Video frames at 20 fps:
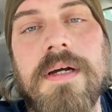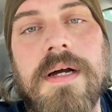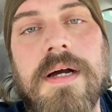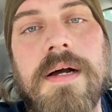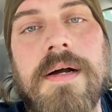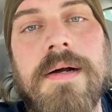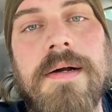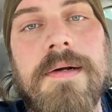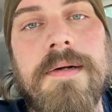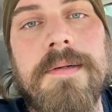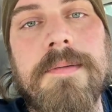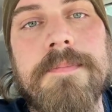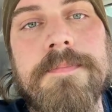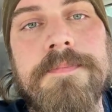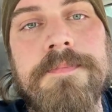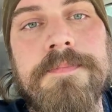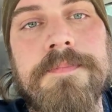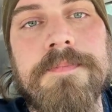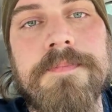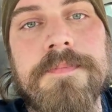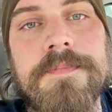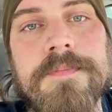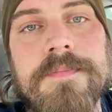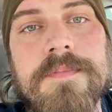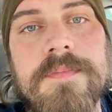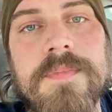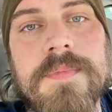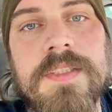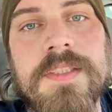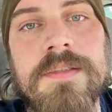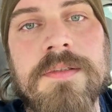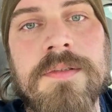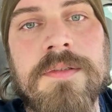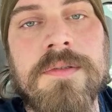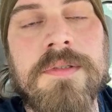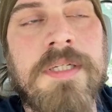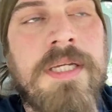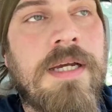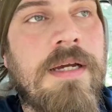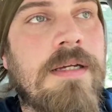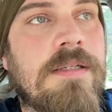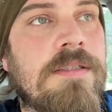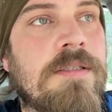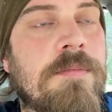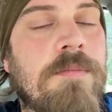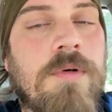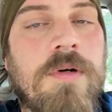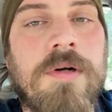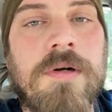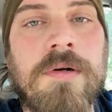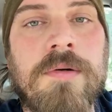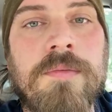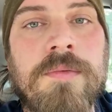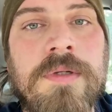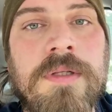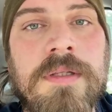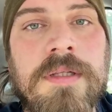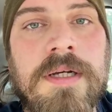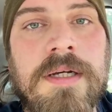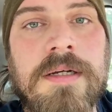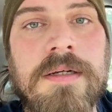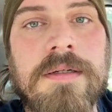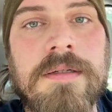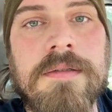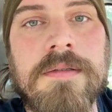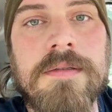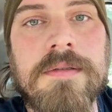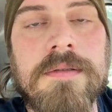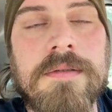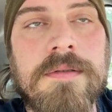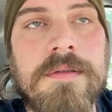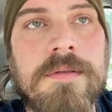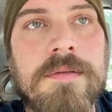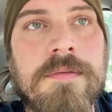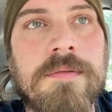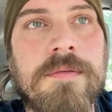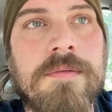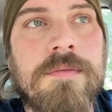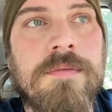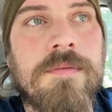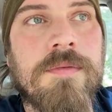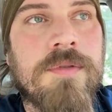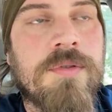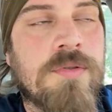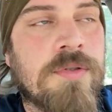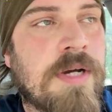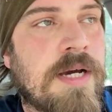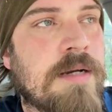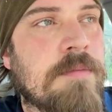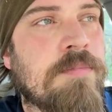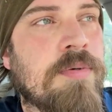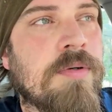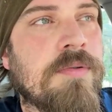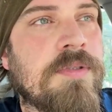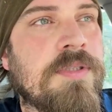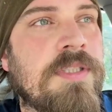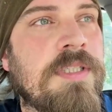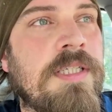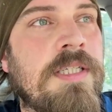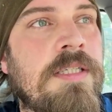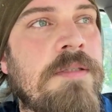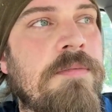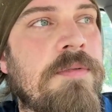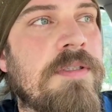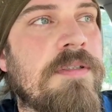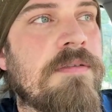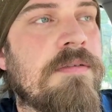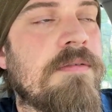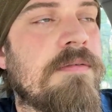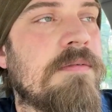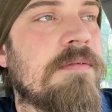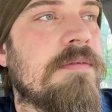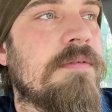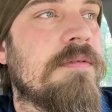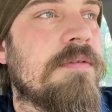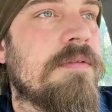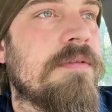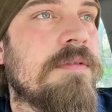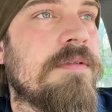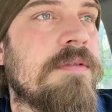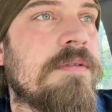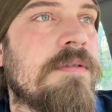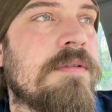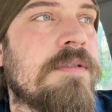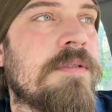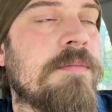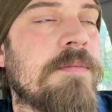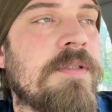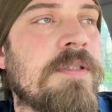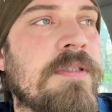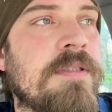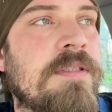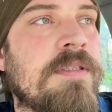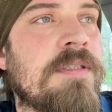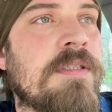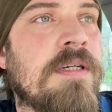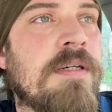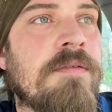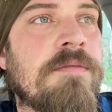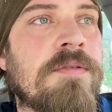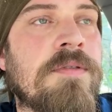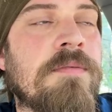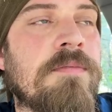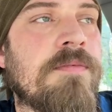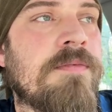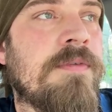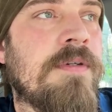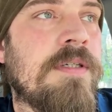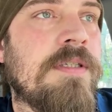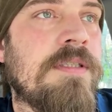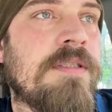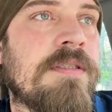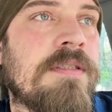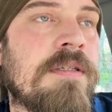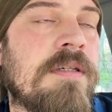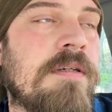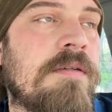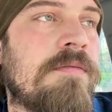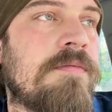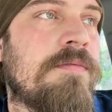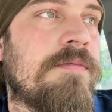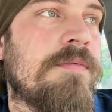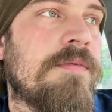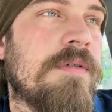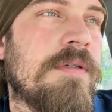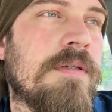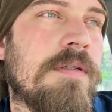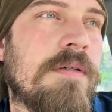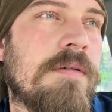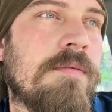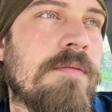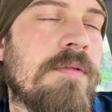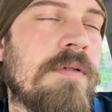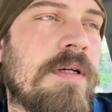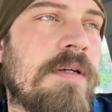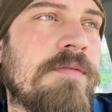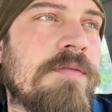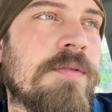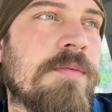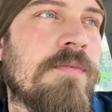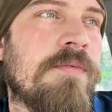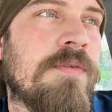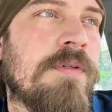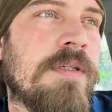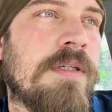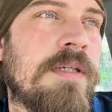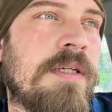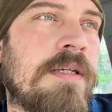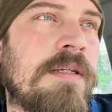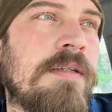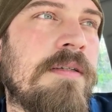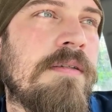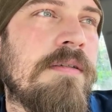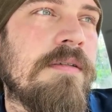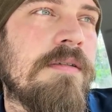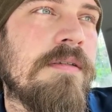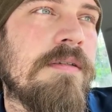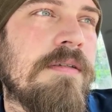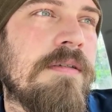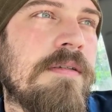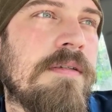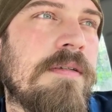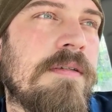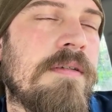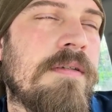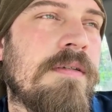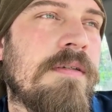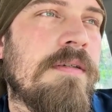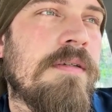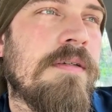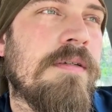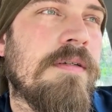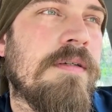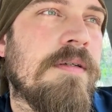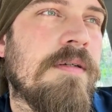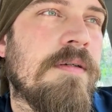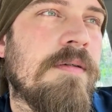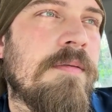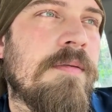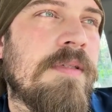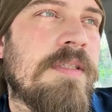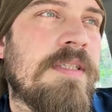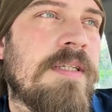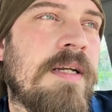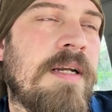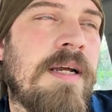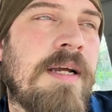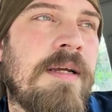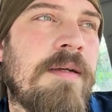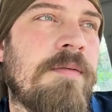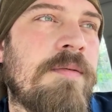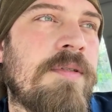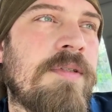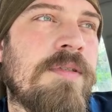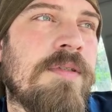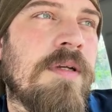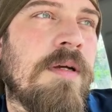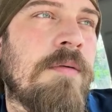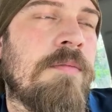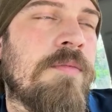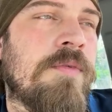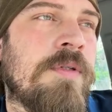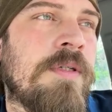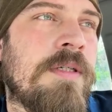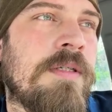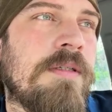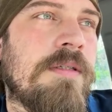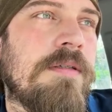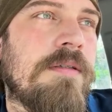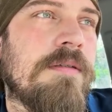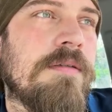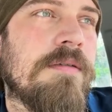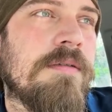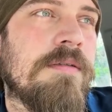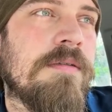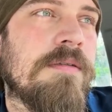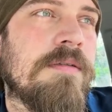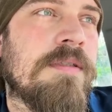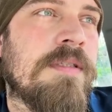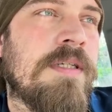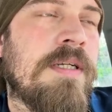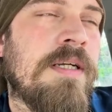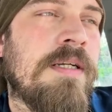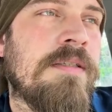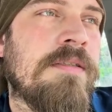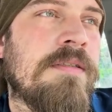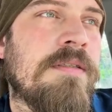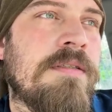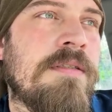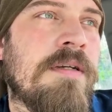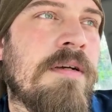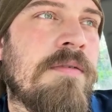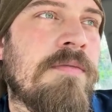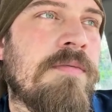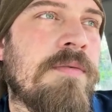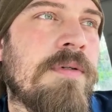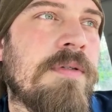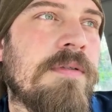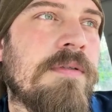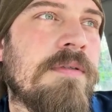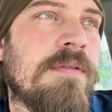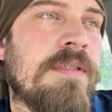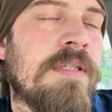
on me. So yeah, tomorrow we'll try to proceed with some good stuff, some funny stuff. We'll have some fun again. But today I'm reeling. Today is a tough one.